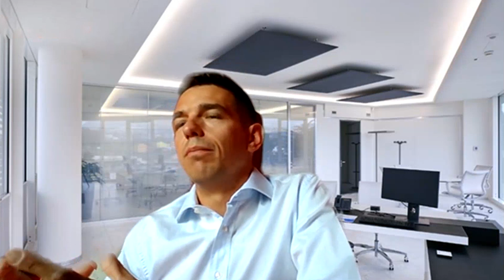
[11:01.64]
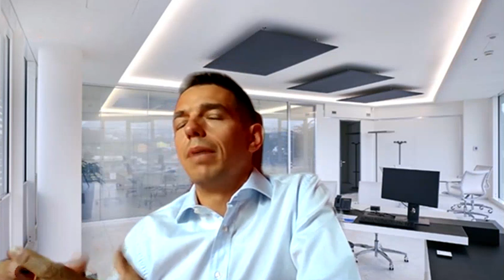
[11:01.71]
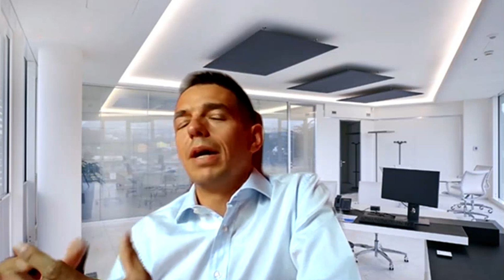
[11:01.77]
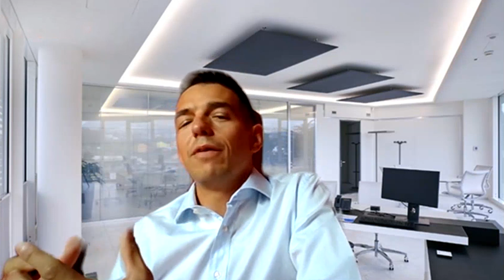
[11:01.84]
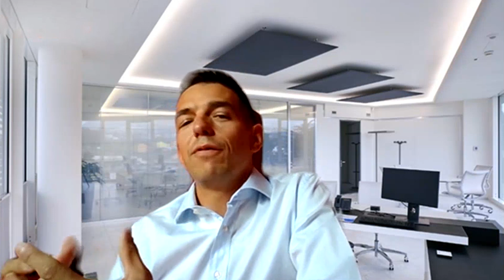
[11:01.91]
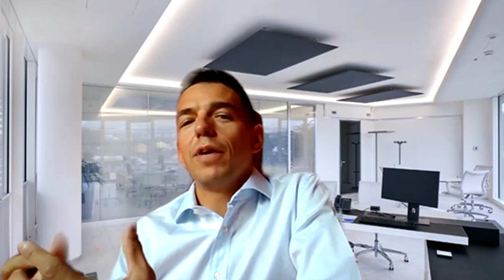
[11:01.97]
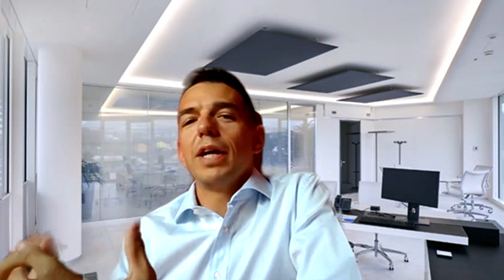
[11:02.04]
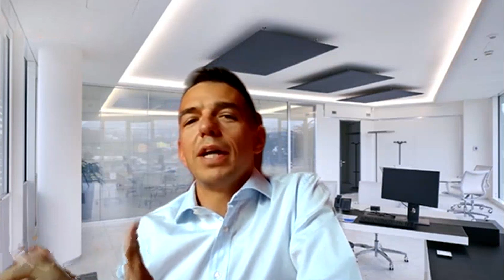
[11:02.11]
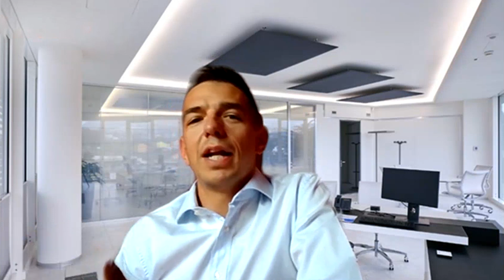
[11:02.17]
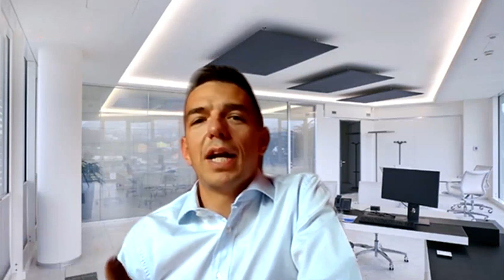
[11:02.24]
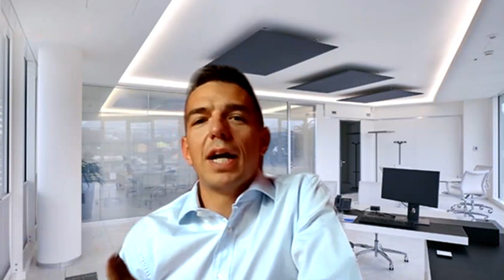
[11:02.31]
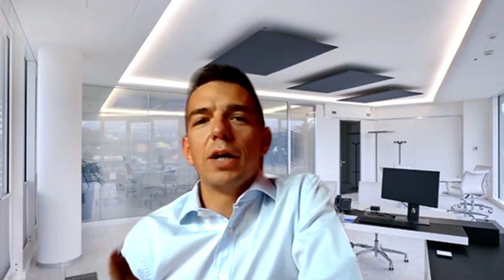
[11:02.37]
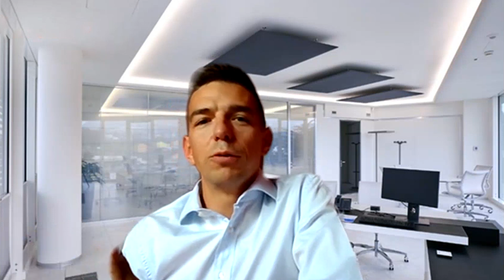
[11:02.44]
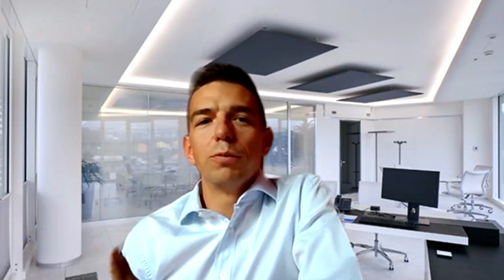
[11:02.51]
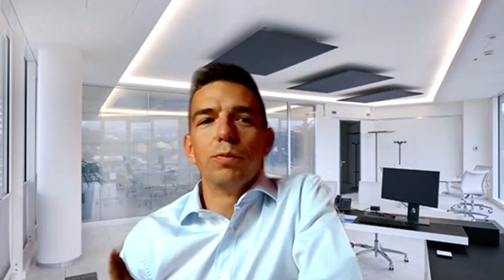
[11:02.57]
my
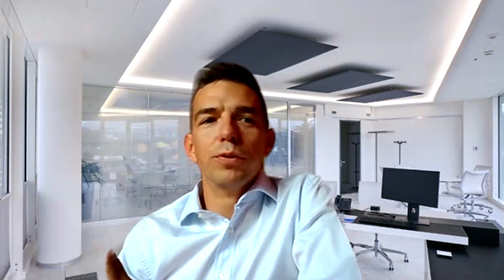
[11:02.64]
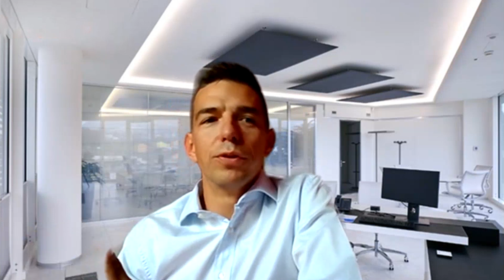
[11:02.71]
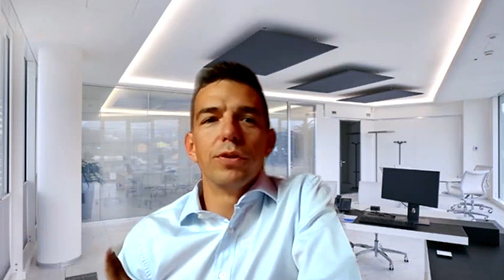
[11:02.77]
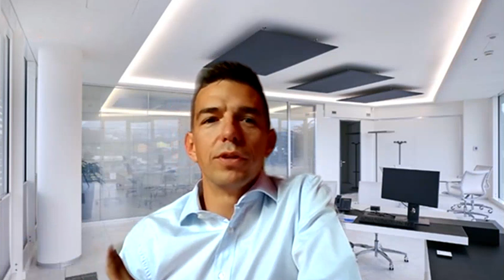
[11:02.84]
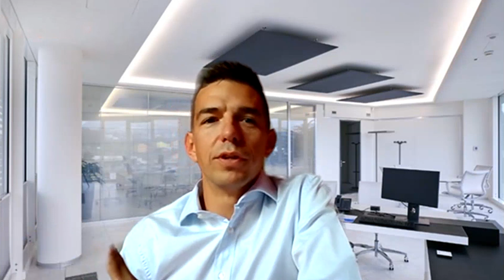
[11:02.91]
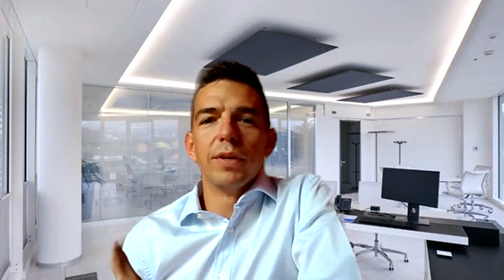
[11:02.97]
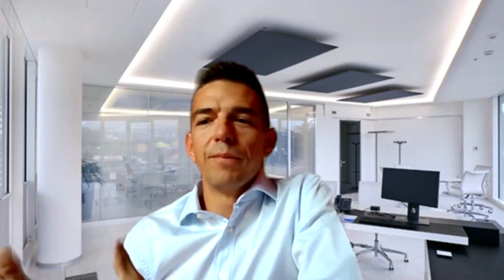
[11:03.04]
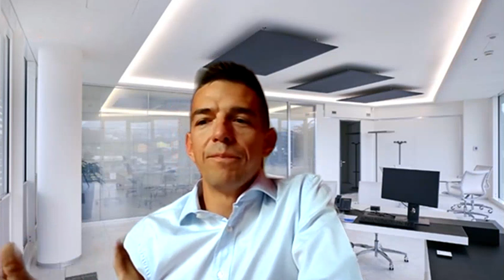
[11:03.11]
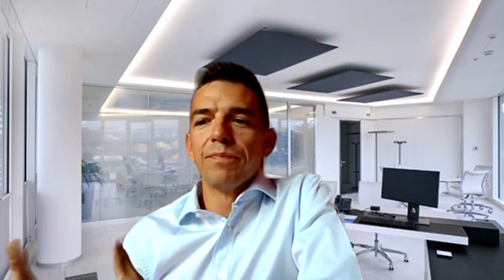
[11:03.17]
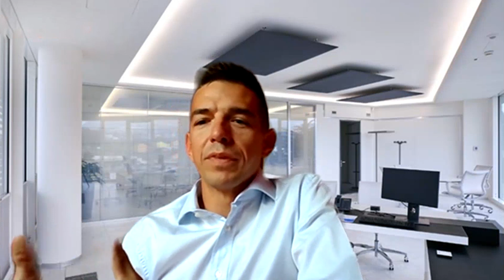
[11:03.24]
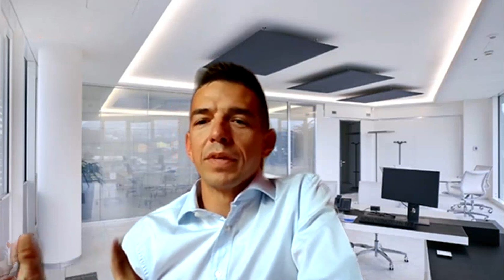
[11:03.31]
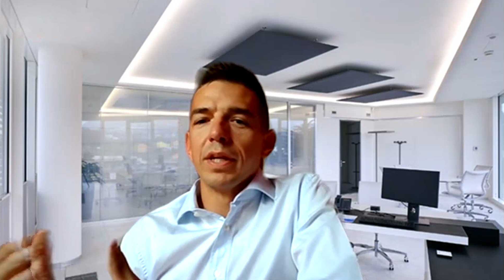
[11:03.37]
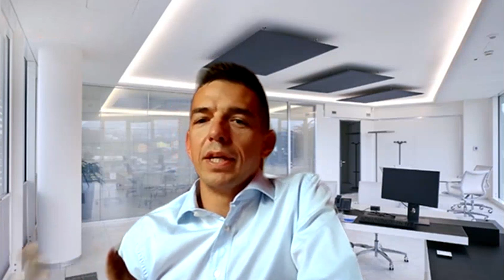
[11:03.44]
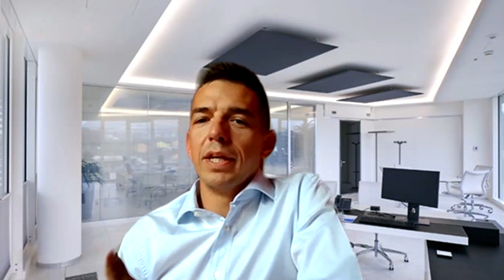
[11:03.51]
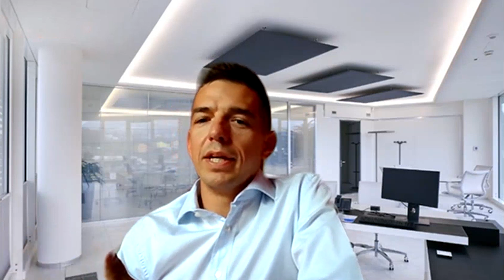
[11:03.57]
final output
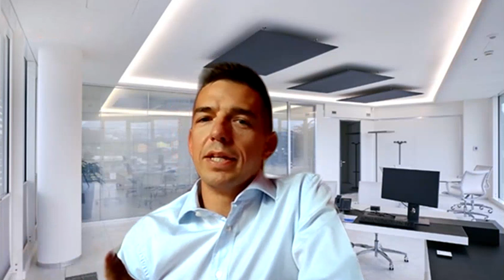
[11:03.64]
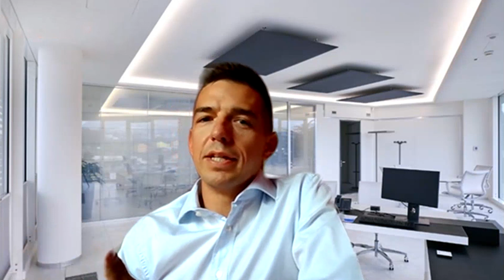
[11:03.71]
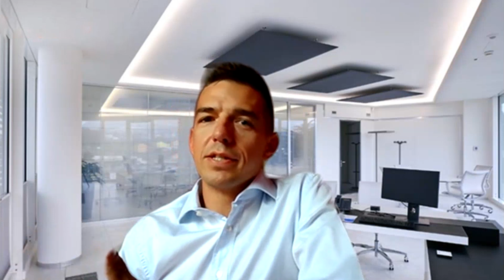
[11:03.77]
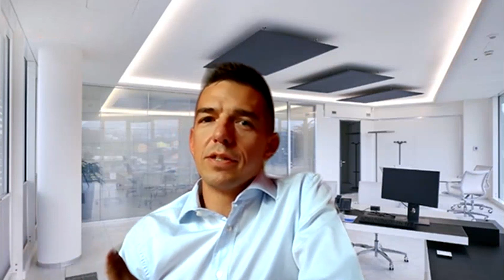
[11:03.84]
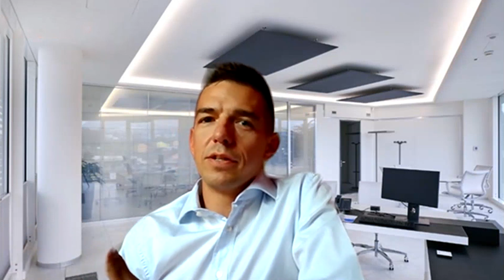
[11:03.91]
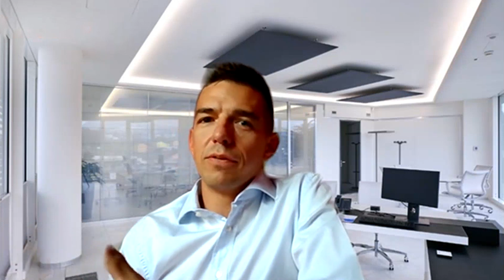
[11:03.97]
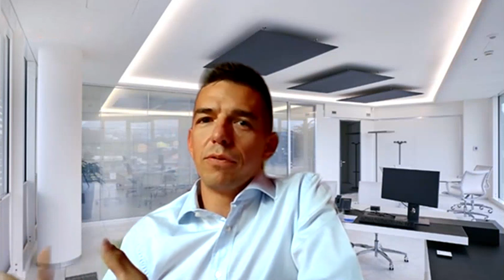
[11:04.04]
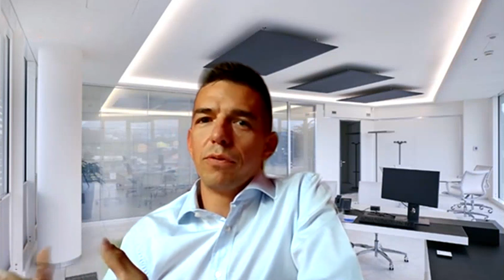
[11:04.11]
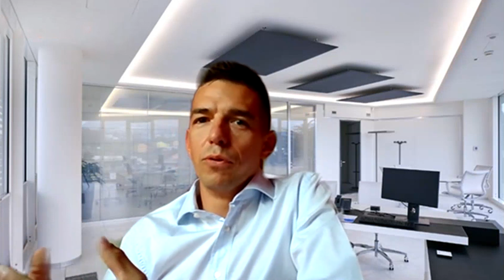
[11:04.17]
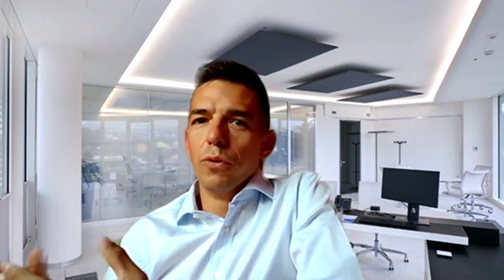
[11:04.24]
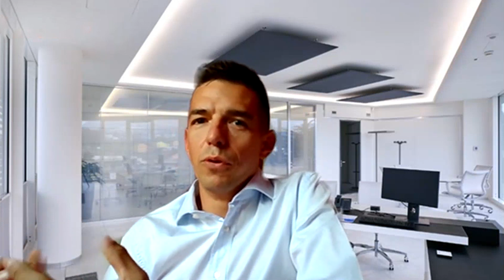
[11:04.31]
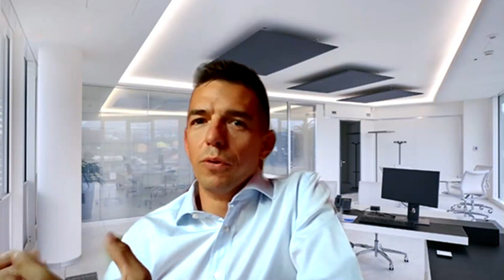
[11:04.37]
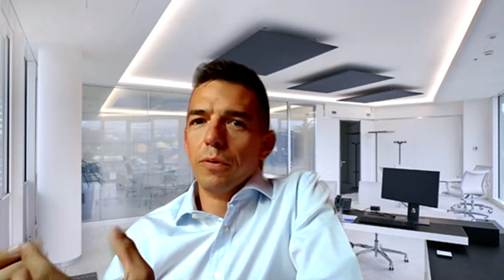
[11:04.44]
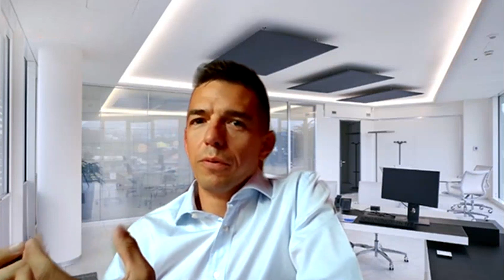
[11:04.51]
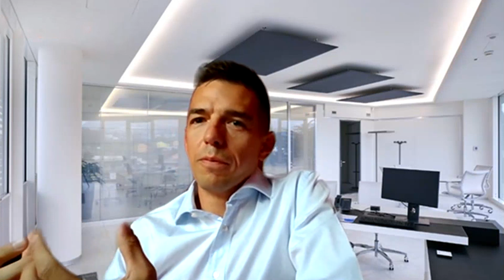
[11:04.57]
is
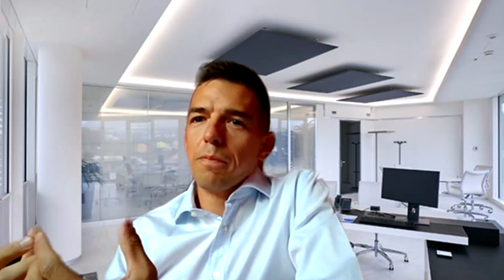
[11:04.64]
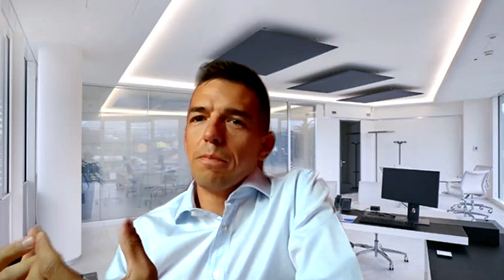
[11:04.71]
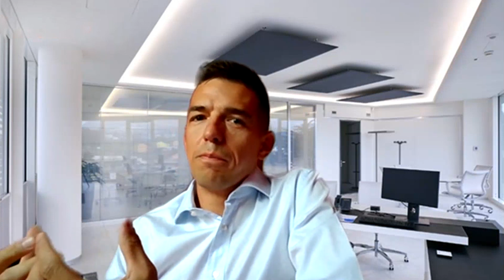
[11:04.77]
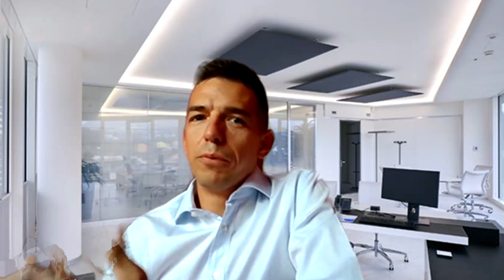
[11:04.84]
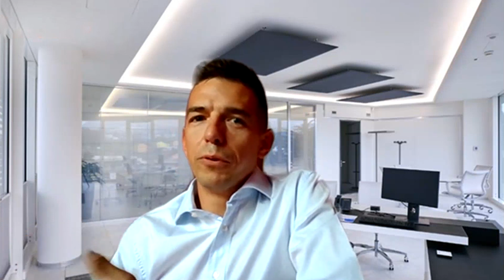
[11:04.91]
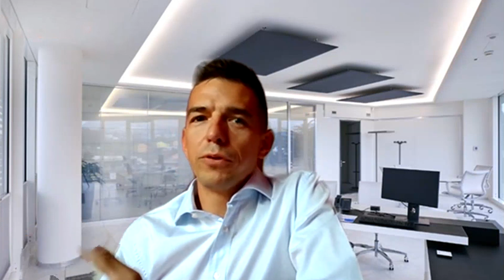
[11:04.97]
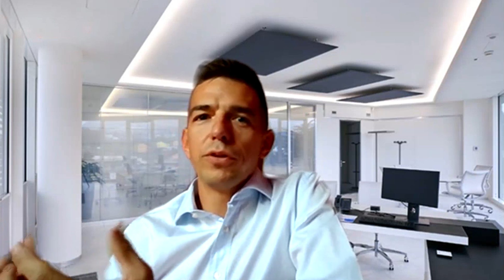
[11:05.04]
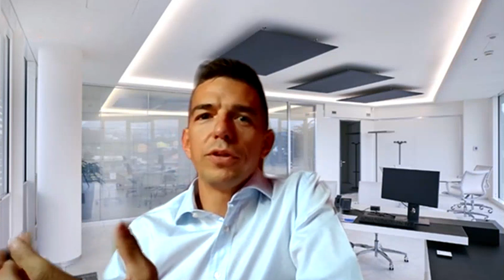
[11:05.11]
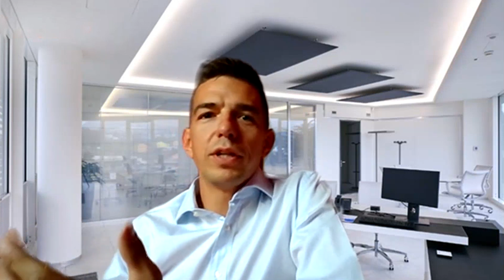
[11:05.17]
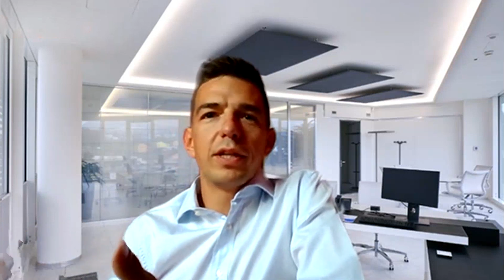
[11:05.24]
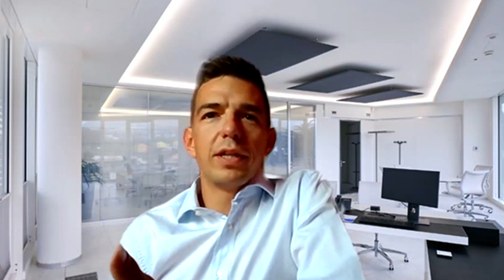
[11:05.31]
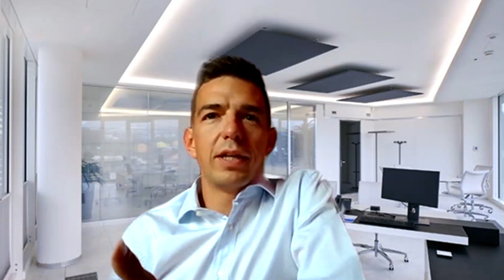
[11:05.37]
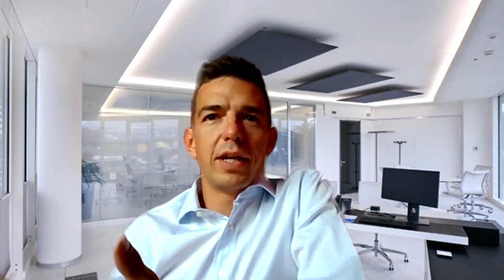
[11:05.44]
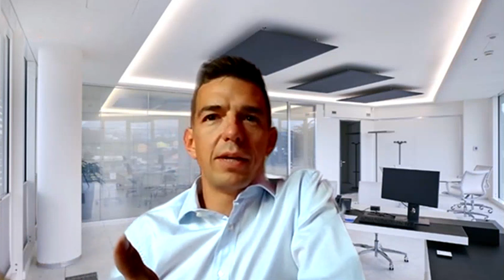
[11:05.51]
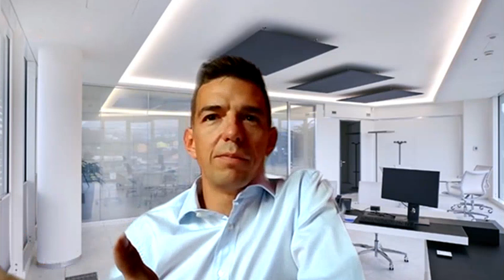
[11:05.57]
to put on the
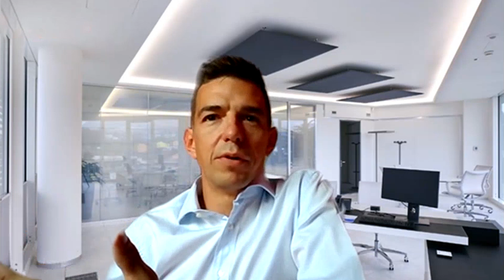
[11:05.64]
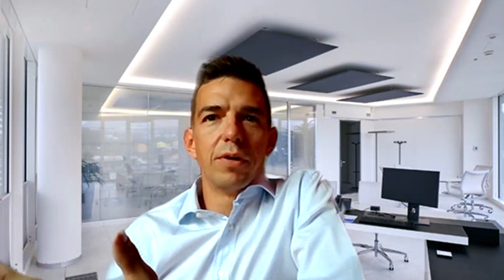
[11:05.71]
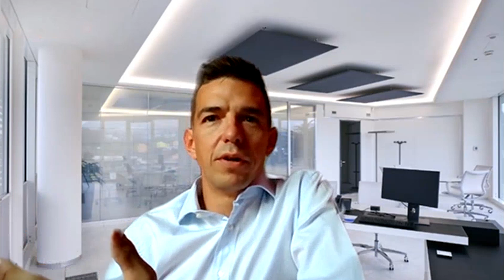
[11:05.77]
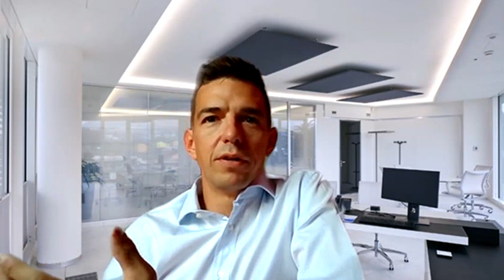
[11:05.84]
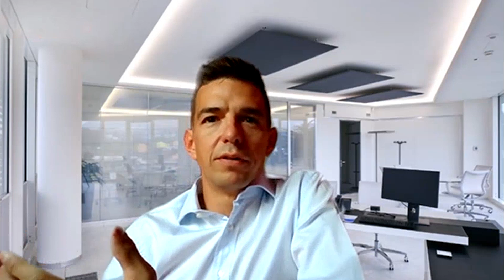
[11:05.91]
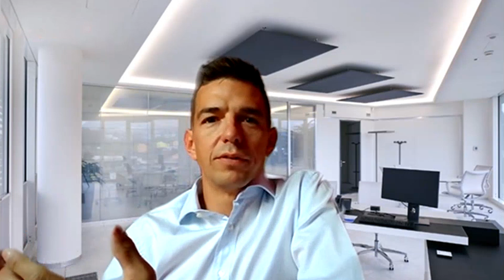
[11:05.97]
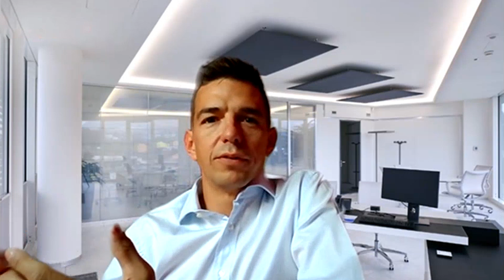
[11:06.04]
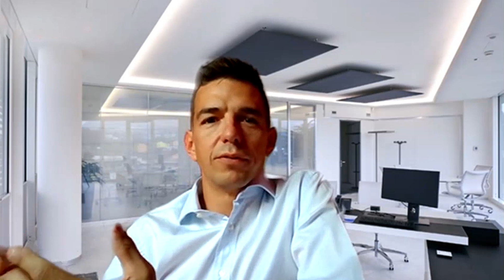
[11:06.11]
table,